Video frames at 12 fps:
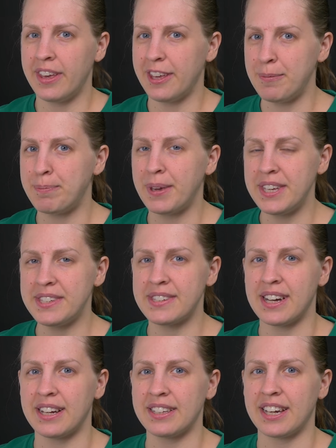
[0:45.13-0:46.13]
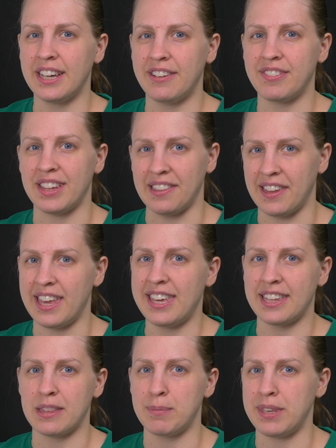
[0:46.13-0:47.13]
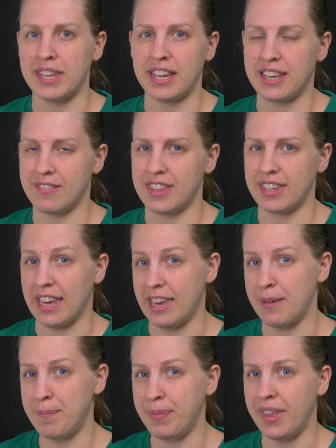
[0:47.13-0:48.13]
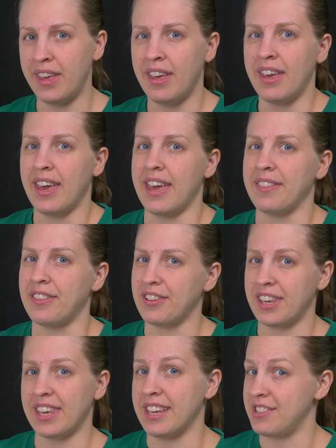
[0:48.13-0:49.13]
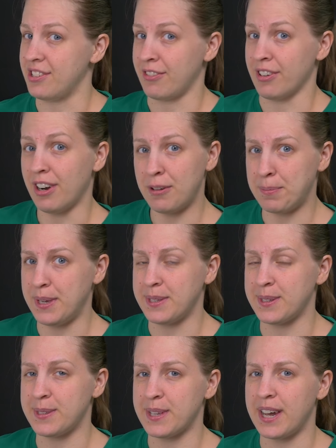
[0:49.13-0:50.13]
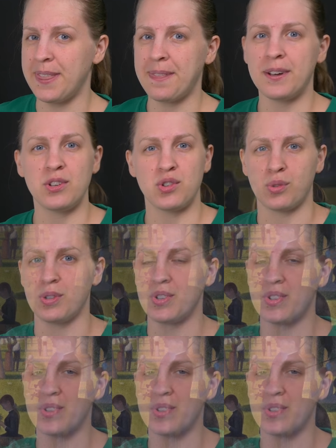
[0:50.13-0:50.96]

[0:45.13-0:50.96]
And based on kind of the lake at the beginning of the game and looking at different art pieces, I thought George